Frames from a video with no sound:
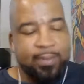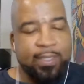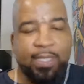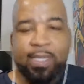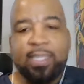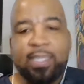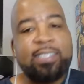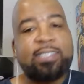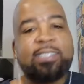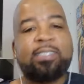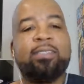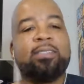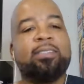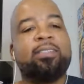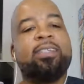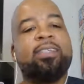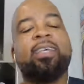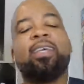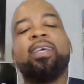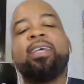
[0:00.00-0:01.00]
Listen,
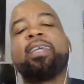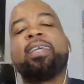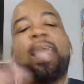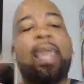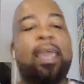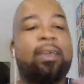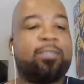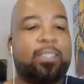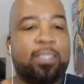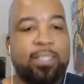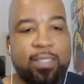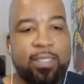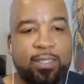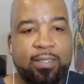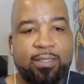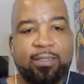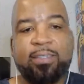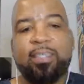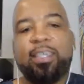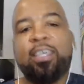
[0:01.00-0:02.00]
KFC,
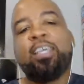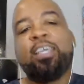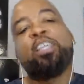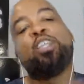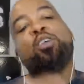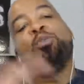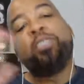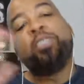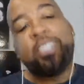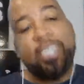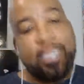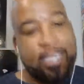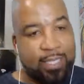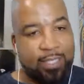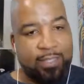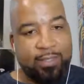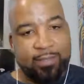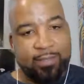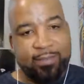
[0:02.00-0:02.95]
you chicken.